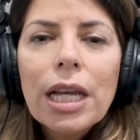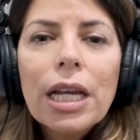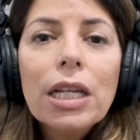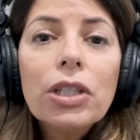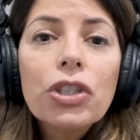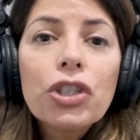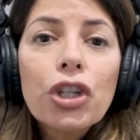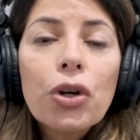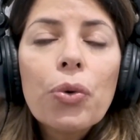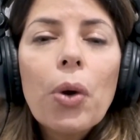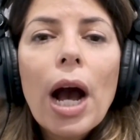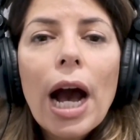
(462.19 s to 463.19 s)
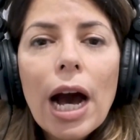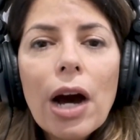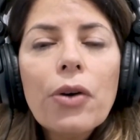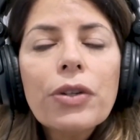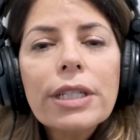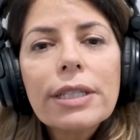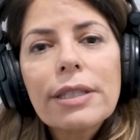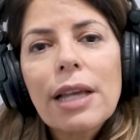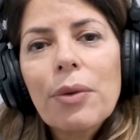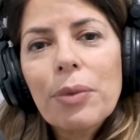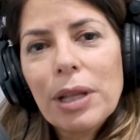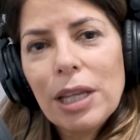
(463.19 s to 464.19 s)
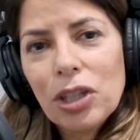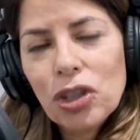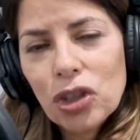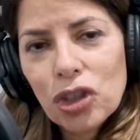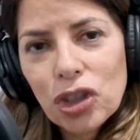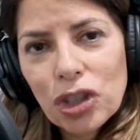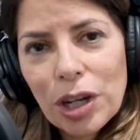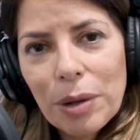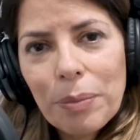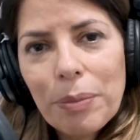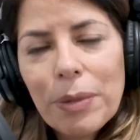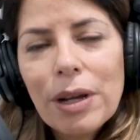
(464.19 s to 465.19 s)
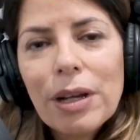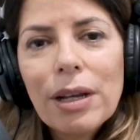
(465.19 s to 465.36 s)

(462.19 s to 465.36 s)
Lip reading: And so how does that relationship